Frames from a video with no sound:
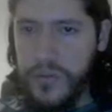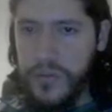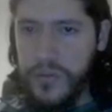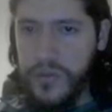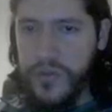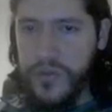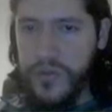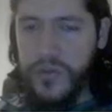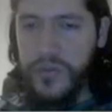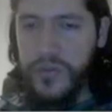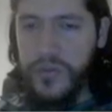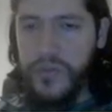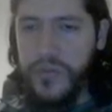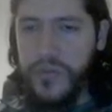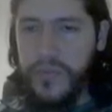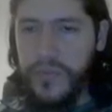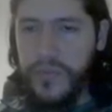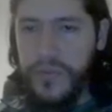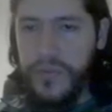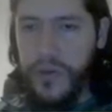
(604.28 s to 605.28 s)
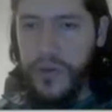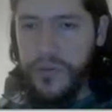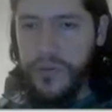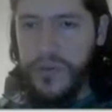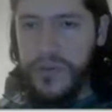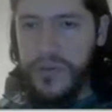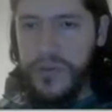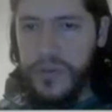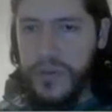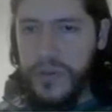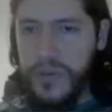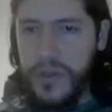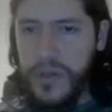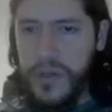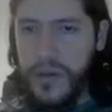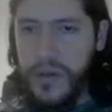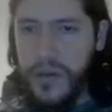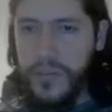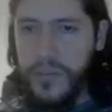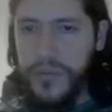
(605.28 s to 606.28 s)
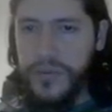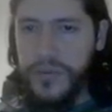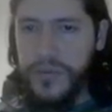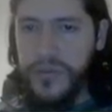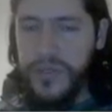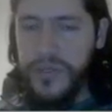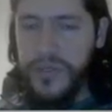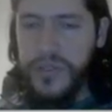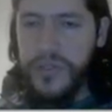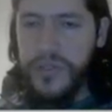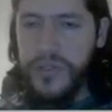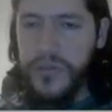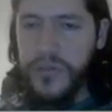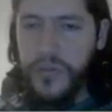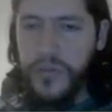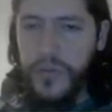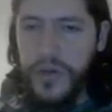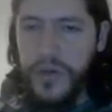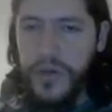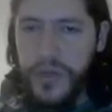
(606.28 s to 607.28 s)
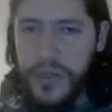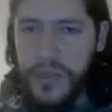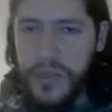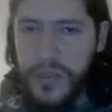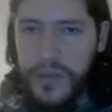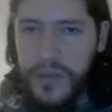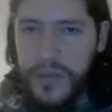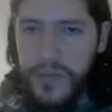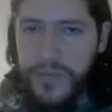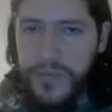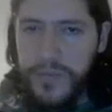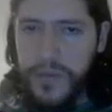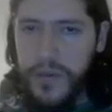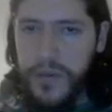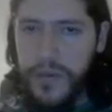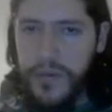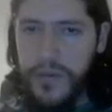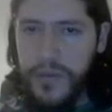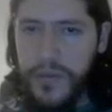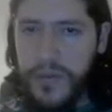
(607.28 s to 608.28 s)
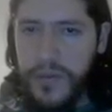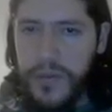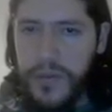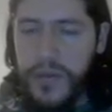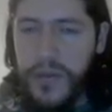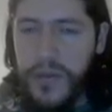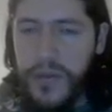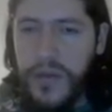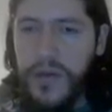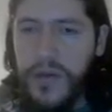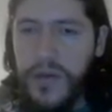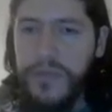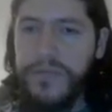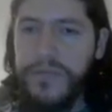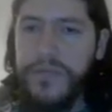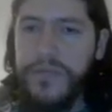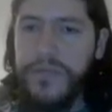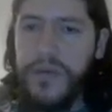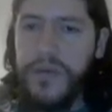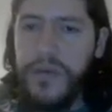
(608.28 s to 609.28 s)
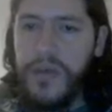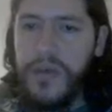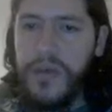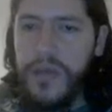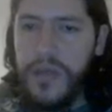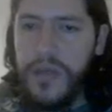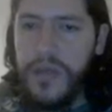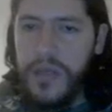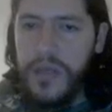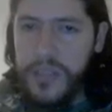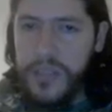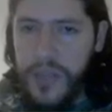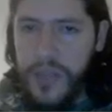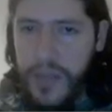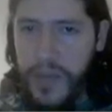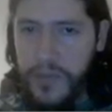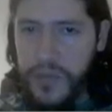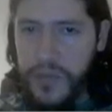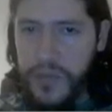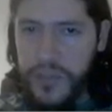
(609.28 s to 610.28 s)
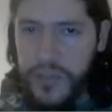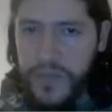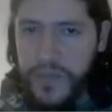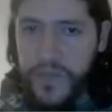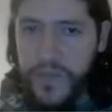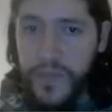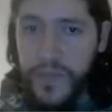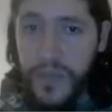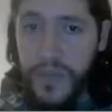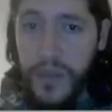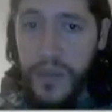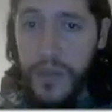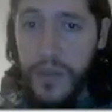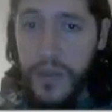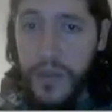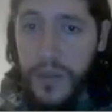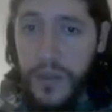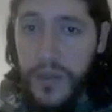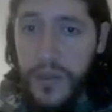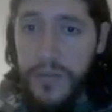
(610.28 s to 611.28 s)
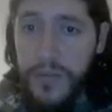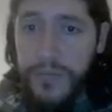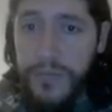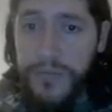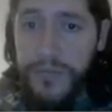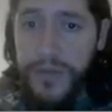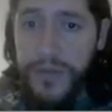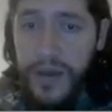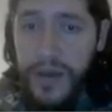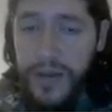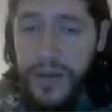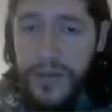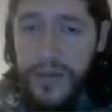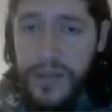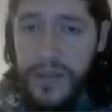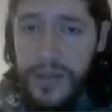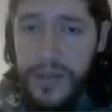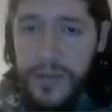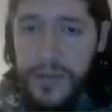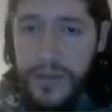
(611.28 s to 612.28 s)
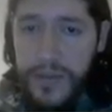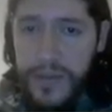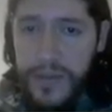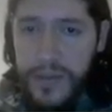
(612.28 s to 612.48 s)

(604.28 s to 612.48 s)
just to broaden their opportunities to work in the field of English language. And finally,